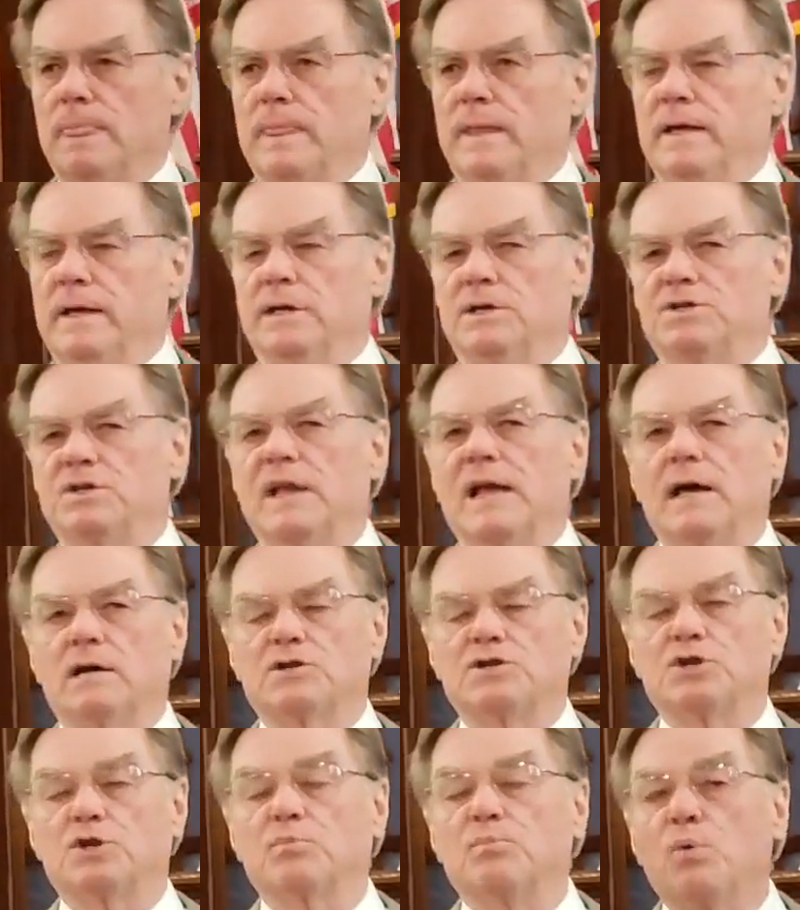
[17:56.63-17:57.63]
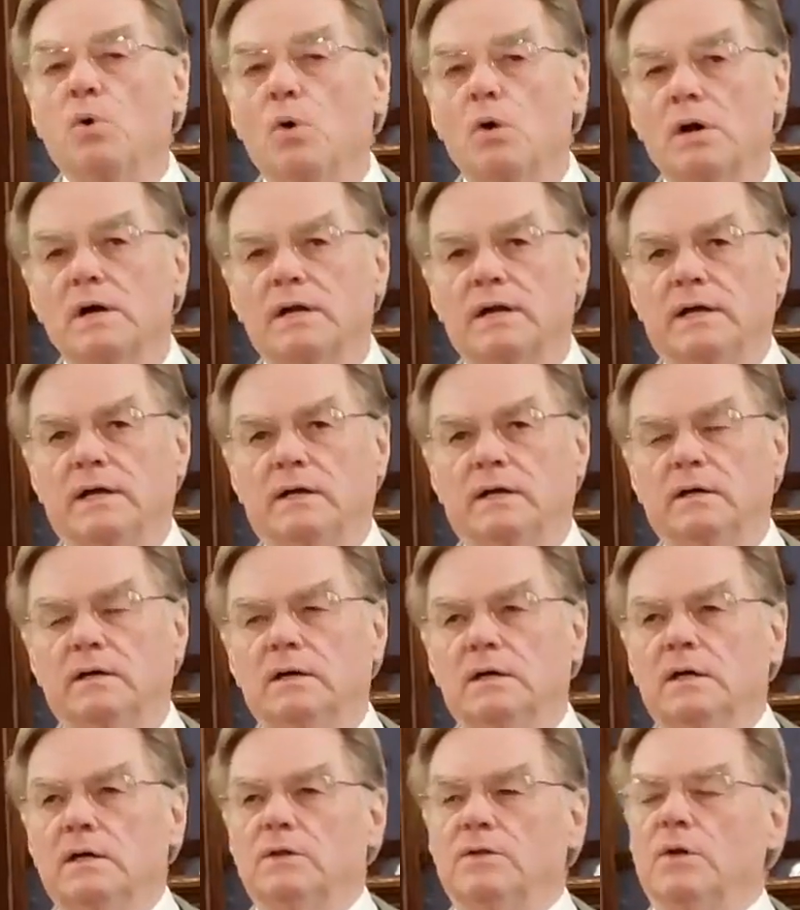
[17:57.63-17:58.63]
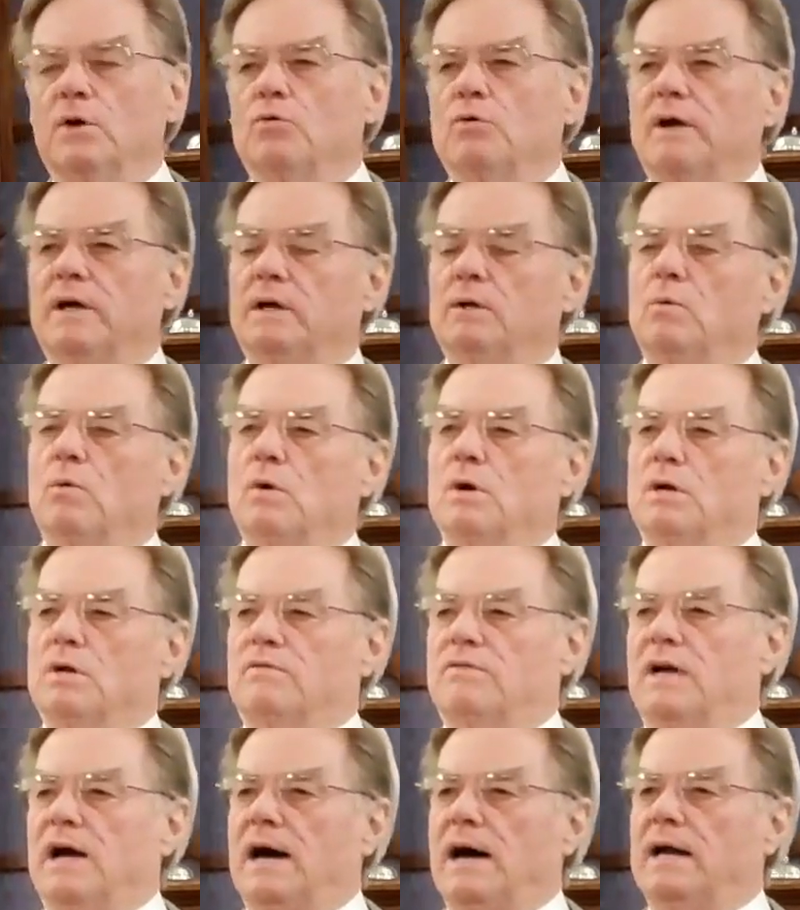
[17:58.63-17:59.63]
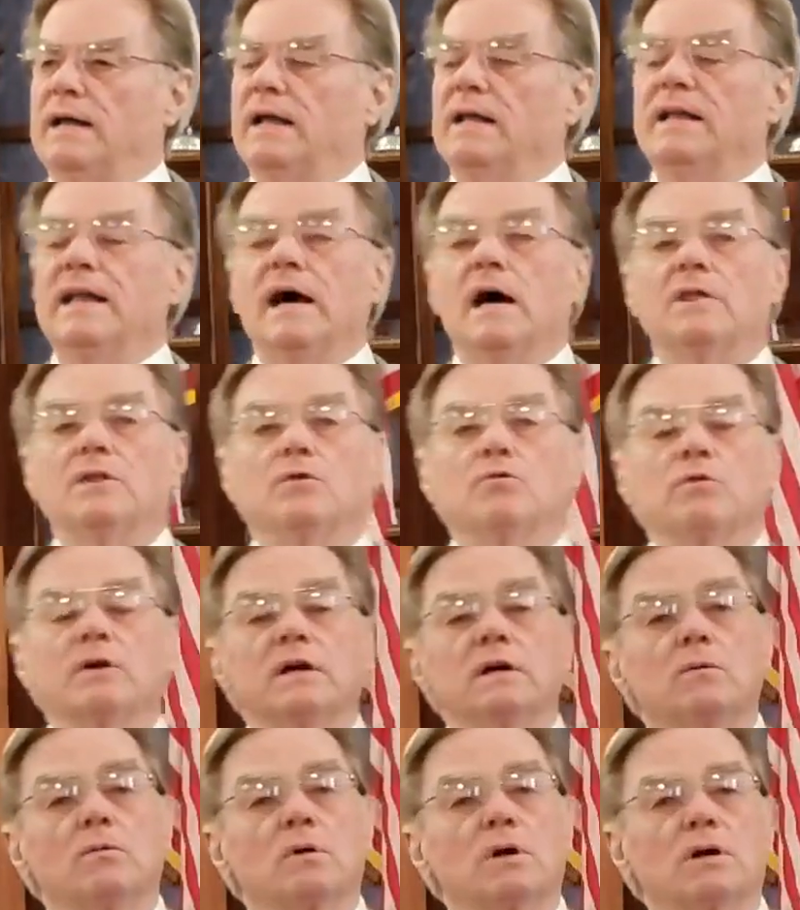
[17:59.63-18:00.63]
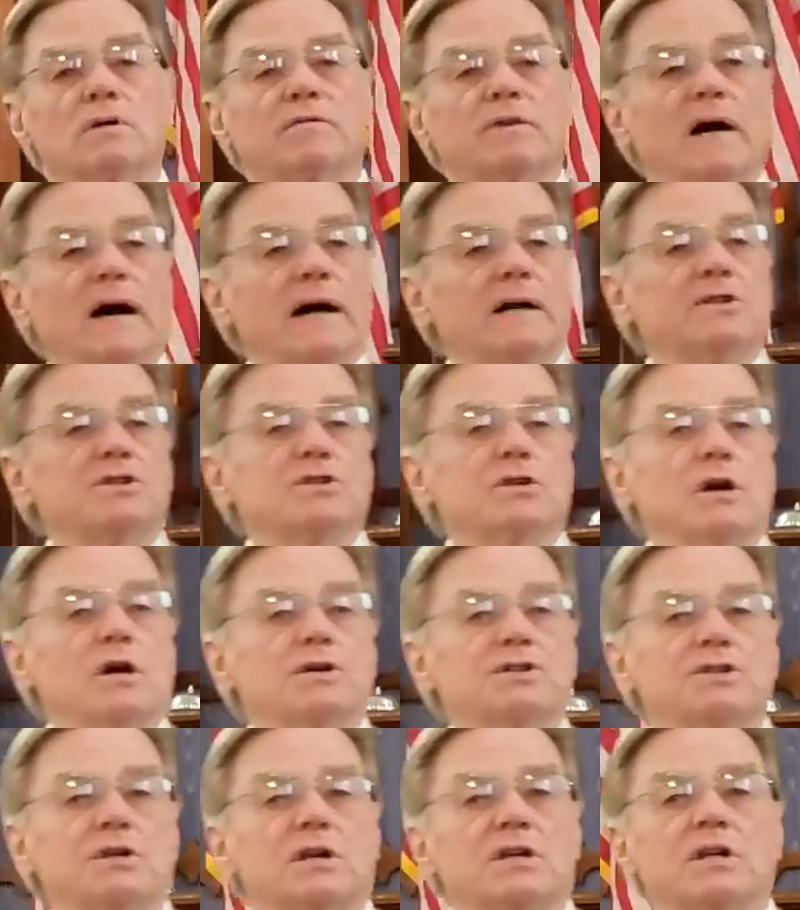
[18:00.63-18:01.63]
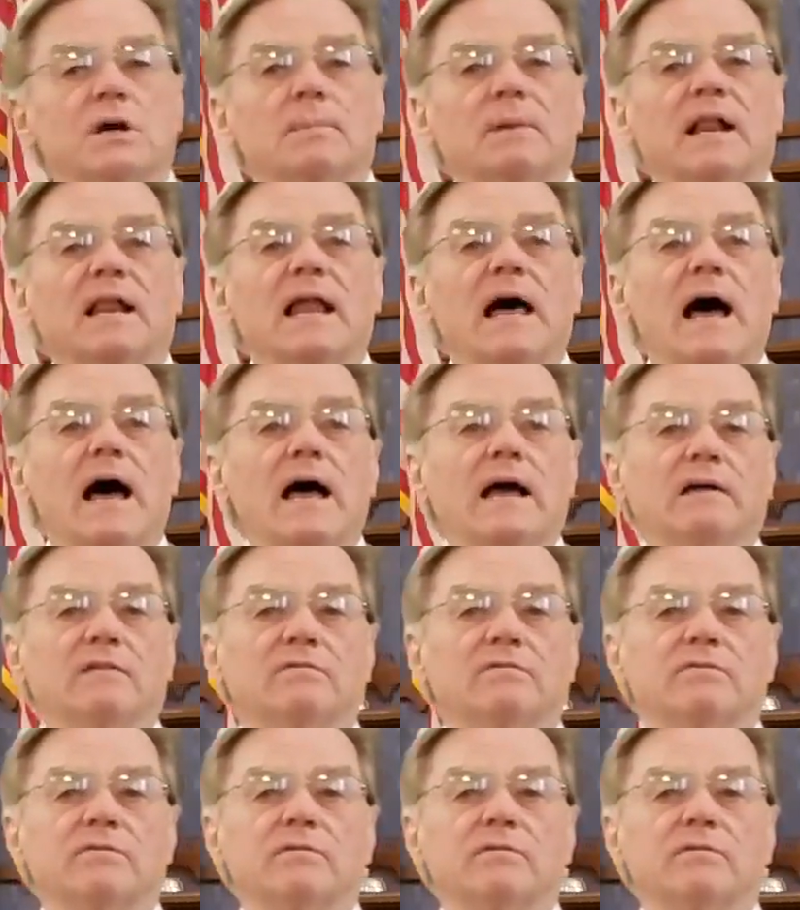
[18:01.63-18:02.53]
is now supporting the written word of God. And now the written word of God starts coming alive.